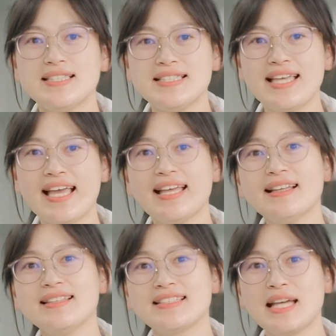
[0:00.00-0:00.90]

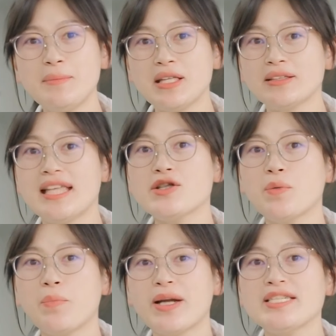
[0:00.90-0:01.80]
Today, ZAMIA
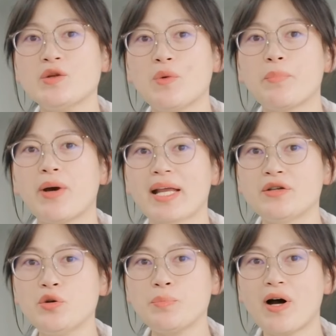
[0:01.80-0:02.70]
Laser brings you a
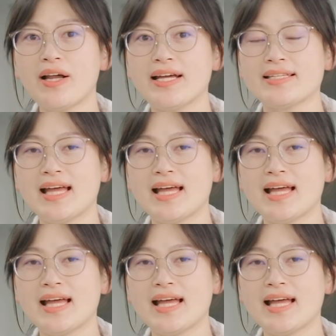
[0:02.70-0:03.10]
brand new product,